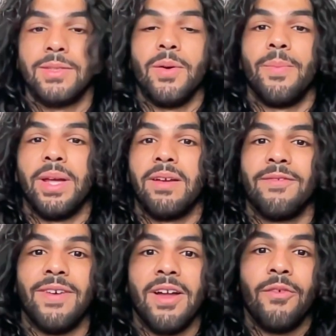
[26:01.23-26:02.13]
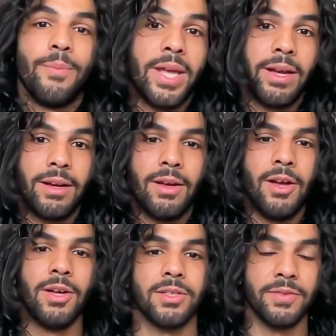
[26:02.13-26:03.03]
not a big fan of pink,
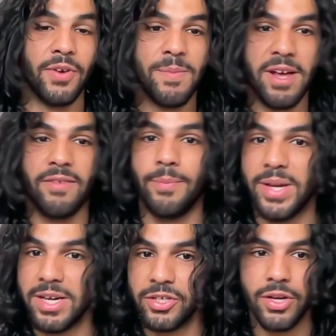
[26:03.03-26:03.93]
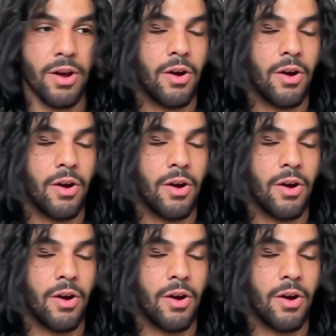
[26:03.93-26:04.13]
so for him to have a pink shirt